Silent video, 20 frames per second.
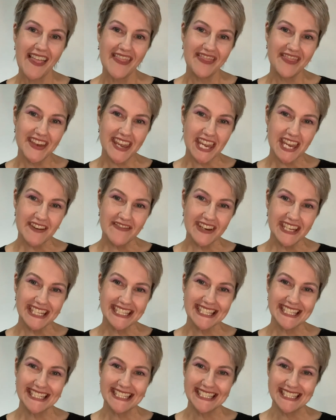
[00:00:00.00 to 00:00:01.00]
Think of it as
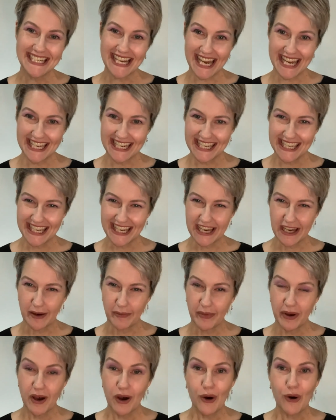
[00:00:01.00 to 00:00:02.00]
a dating app,
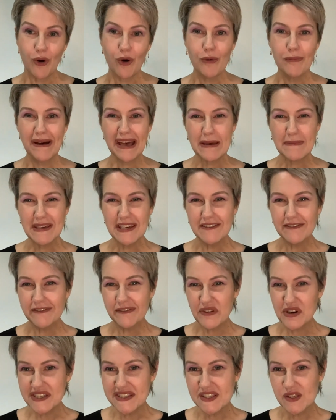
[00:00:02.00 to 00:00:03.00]
or maybe a
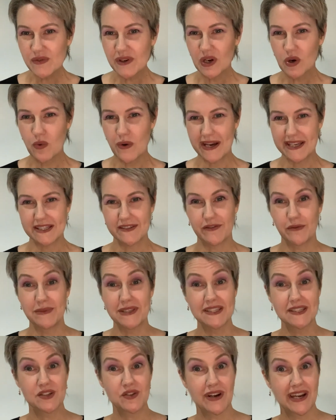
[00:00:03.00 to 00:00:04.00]
friend's request from
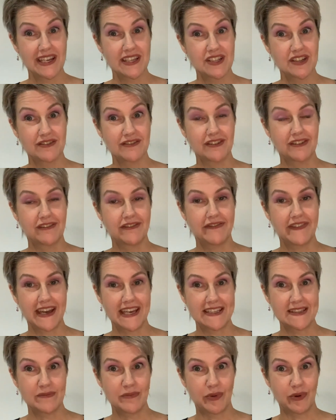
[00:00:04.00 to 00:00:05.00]
a stranger on
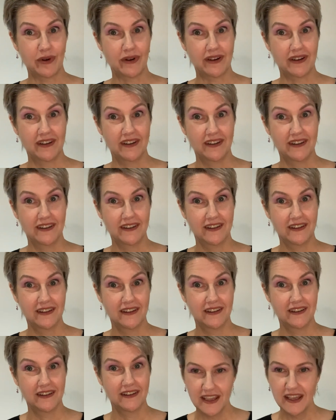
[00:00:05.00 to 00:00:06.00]
Facebook.
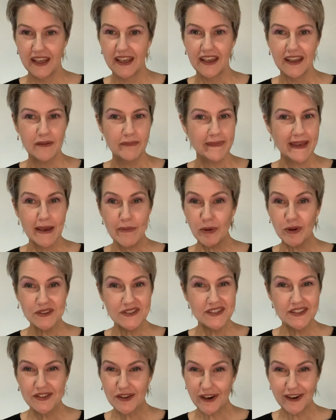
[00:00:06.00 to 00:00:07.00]
People
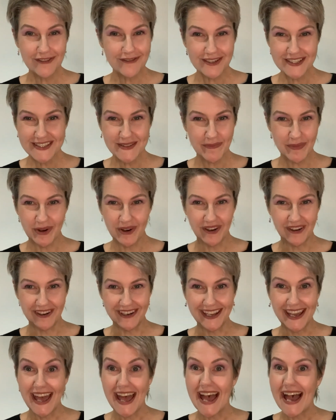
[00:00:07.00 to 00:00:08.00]
don't respond,
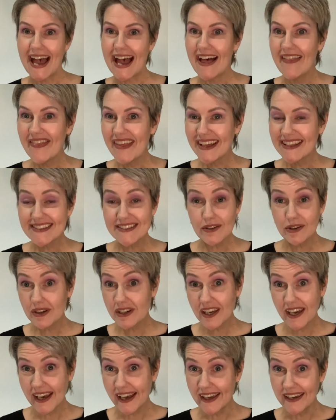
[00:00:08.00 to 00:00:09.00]
and that's
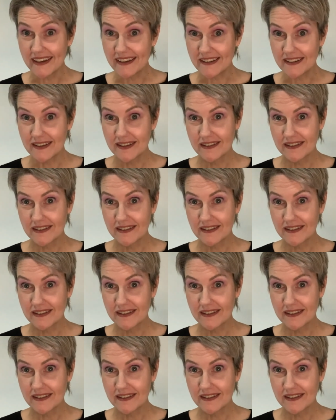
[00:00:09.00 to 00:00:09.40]
okay.